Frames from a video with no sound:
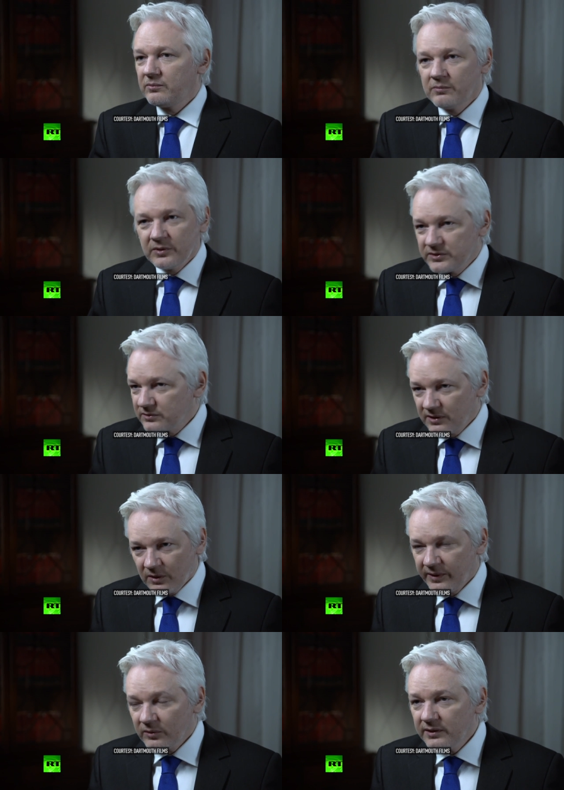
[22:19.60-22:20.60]
what's
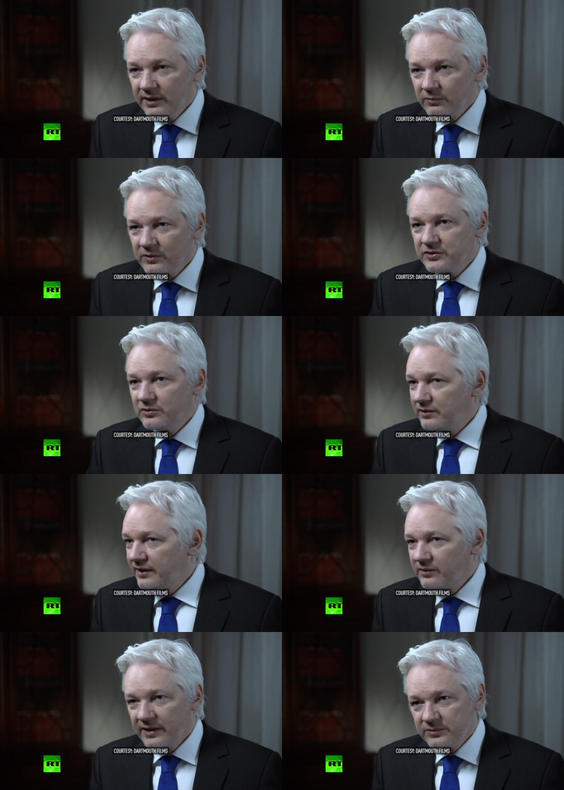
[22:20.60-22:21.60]
going on here? What's your
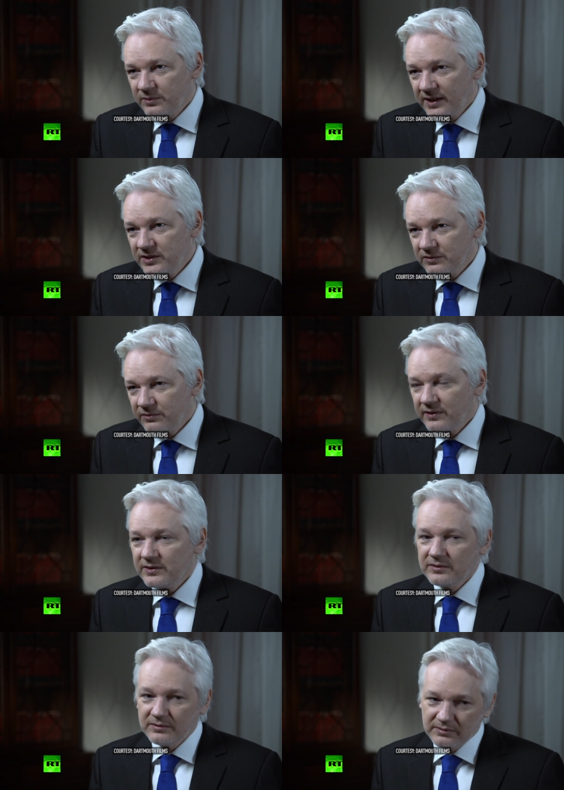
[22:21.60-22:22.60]
legal explanation for
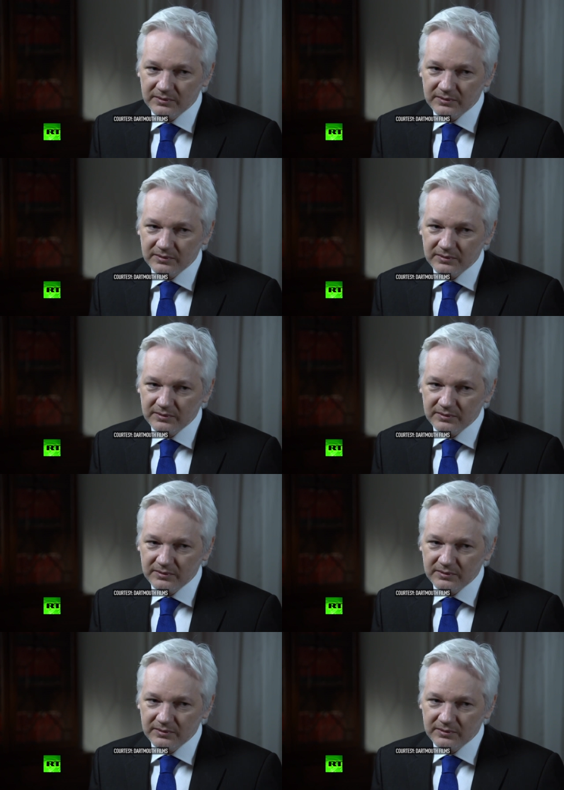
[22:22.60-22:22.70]
this?